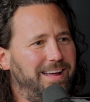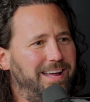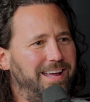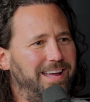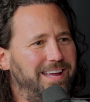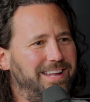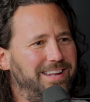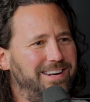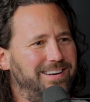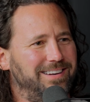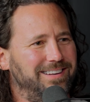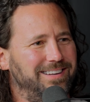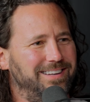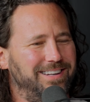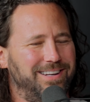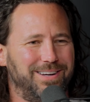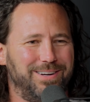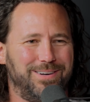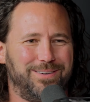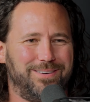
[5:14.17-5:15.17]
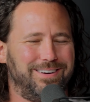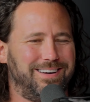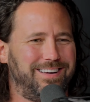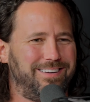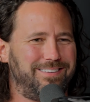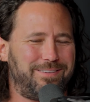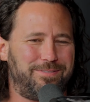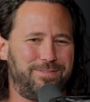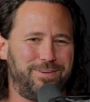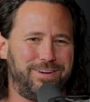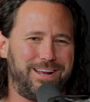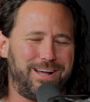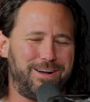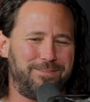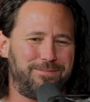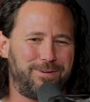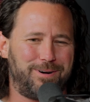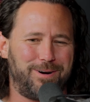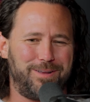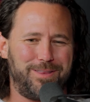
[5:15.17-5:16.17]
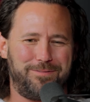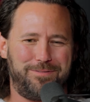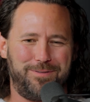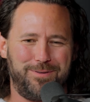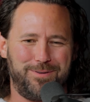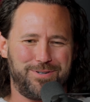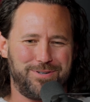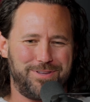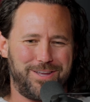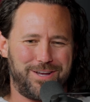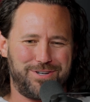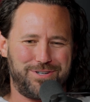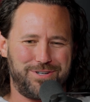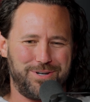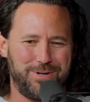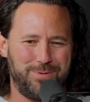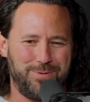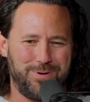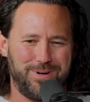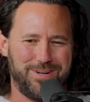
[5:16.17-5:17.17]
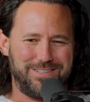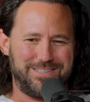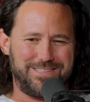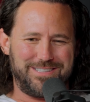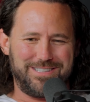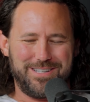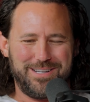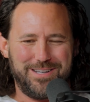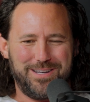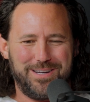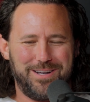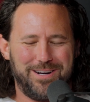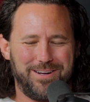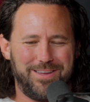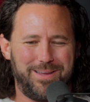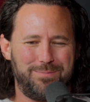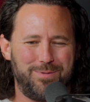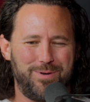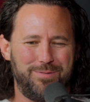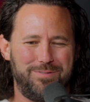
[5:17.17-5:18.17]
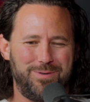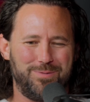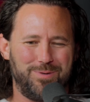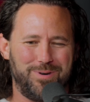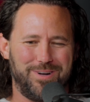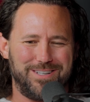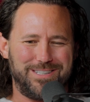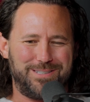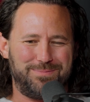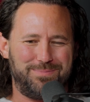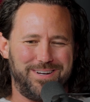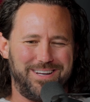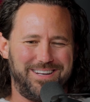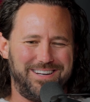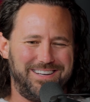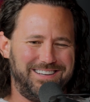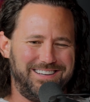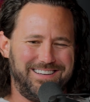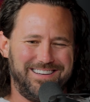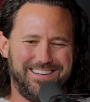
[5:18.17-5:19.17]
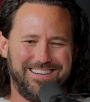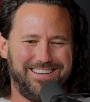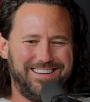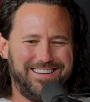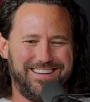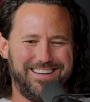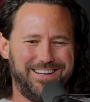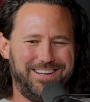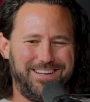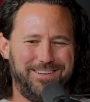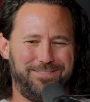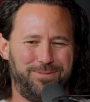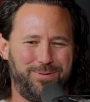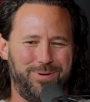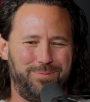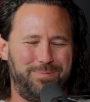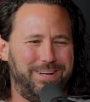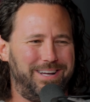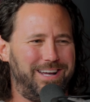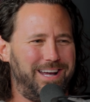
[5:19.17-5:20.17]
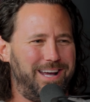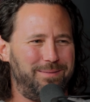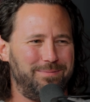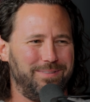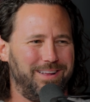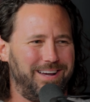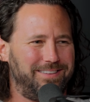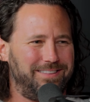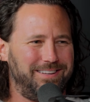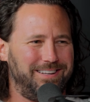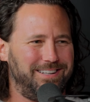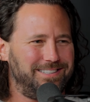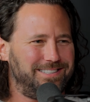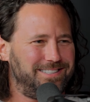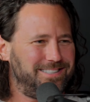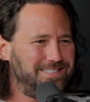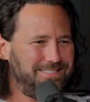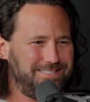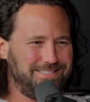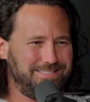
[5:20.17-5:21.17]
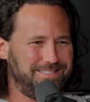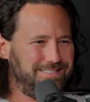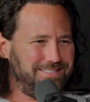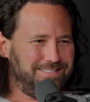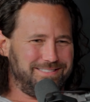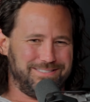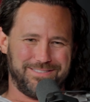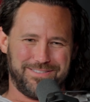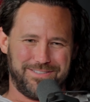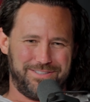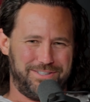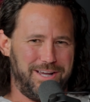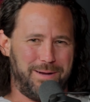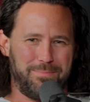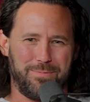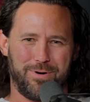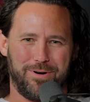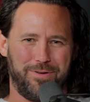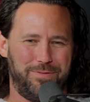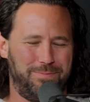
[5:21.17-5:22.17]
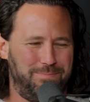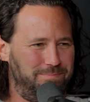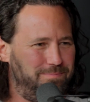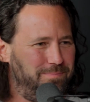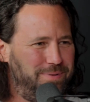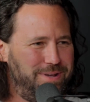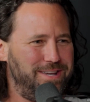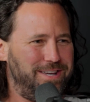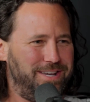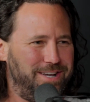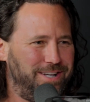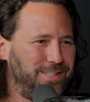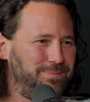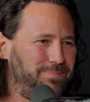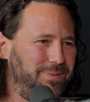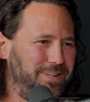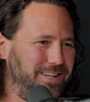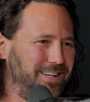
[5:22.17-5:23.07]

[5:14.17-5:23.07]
And, you know, I forget how far in the future that show was, or that movie was, but if we became like these dumber beings